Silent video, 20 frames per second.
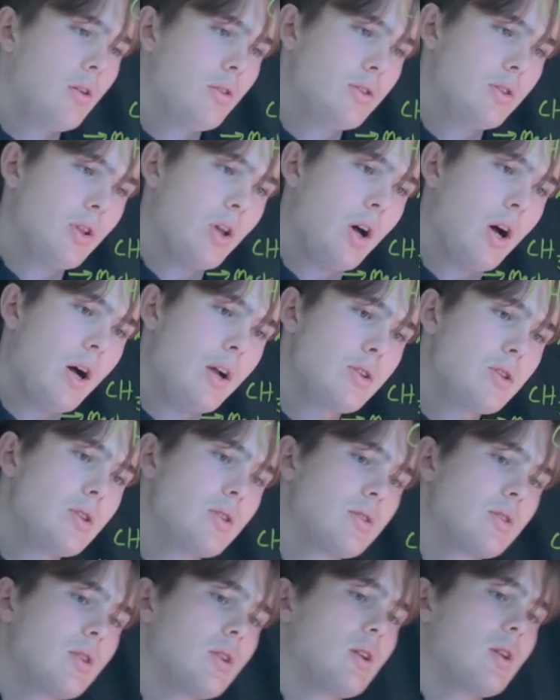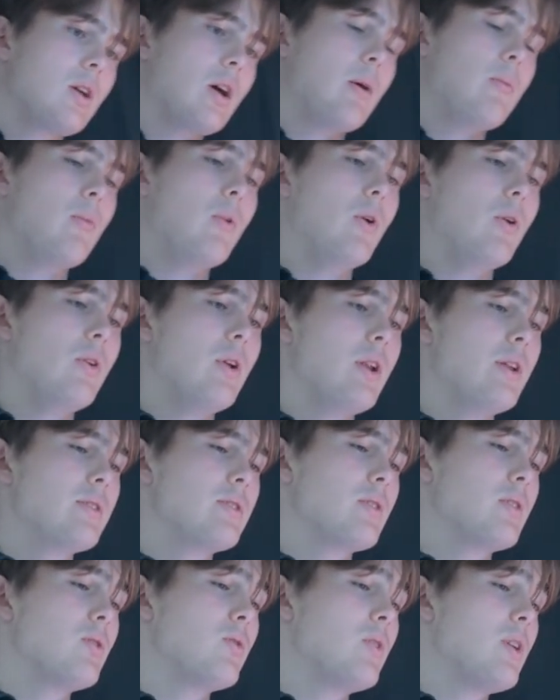So the hydrogen is going to come on and it's
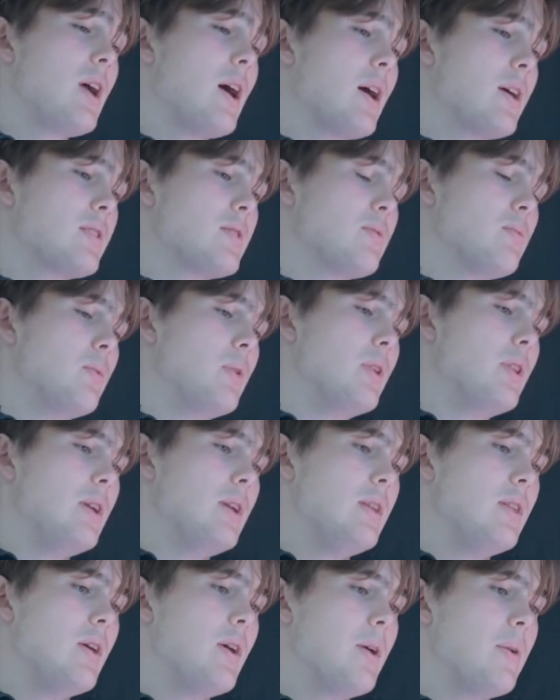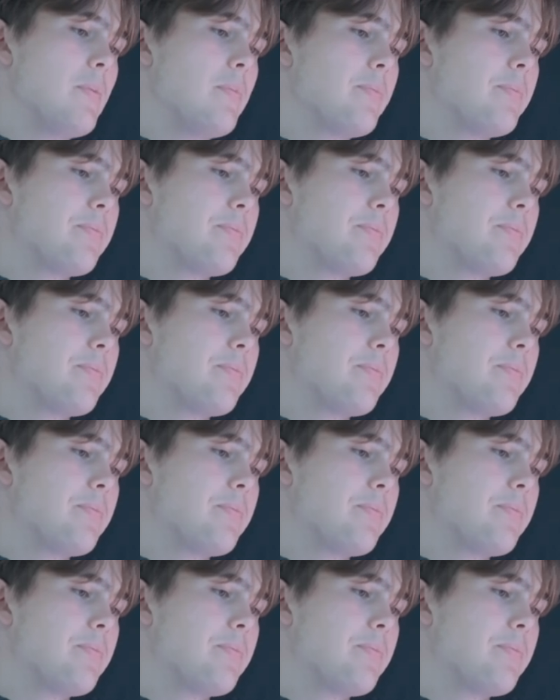going to react with either,